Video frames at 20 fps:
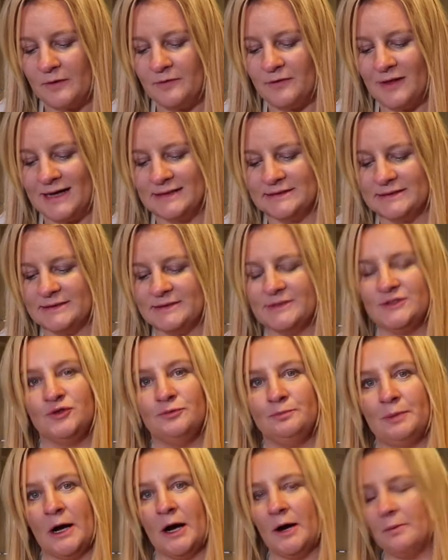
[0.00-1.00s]
That is
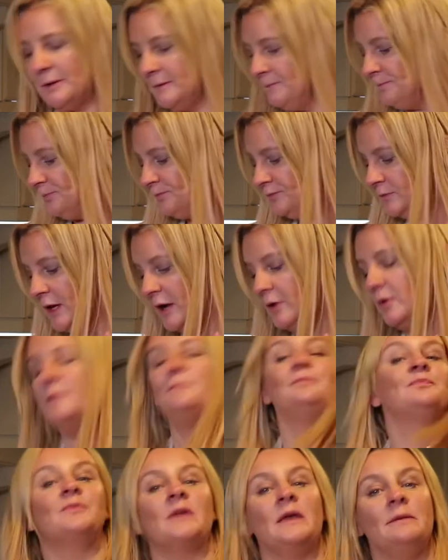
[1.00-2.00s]
superb.
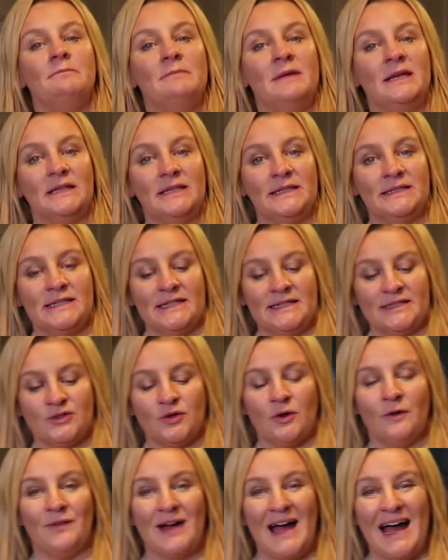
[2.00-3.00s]
Now, it mainly tastes
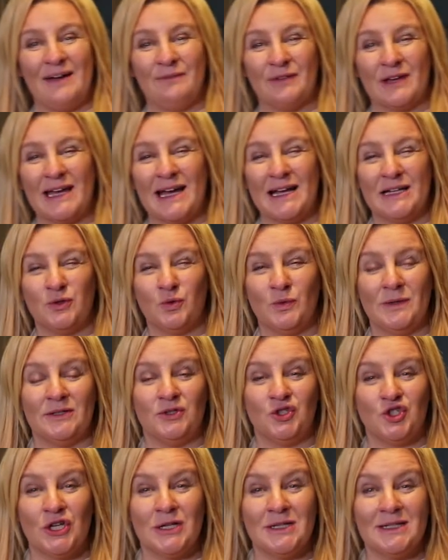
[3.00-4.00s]
sort of avocado-y
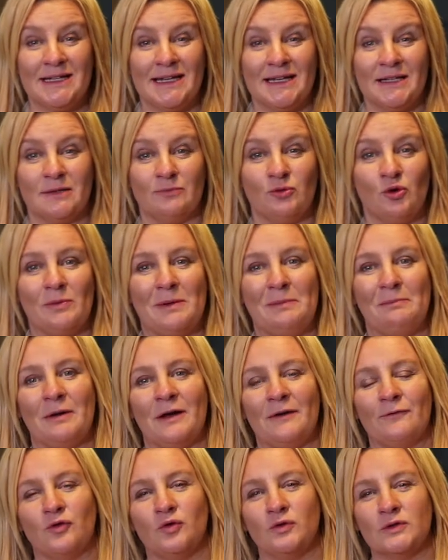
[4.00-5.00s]
and chilli at the moment, but
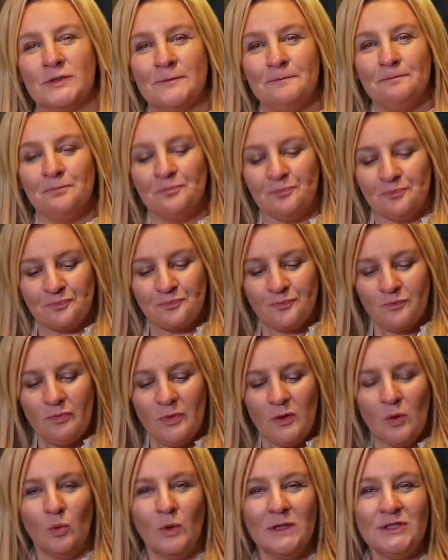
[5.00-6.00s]
of course,
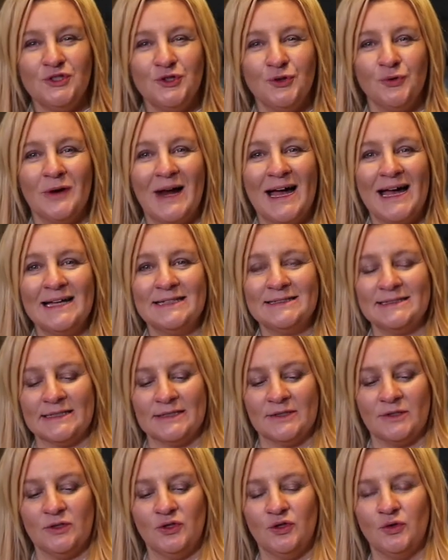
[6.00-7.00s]
once you're adding